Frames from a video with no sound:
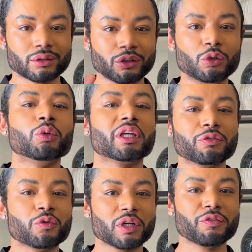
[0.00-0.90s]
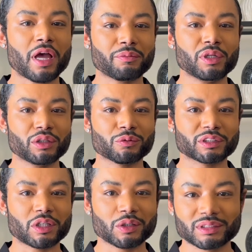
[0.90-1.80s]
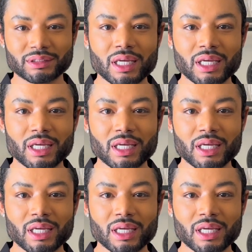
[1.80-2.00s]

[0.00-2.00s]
you will get 45 million results.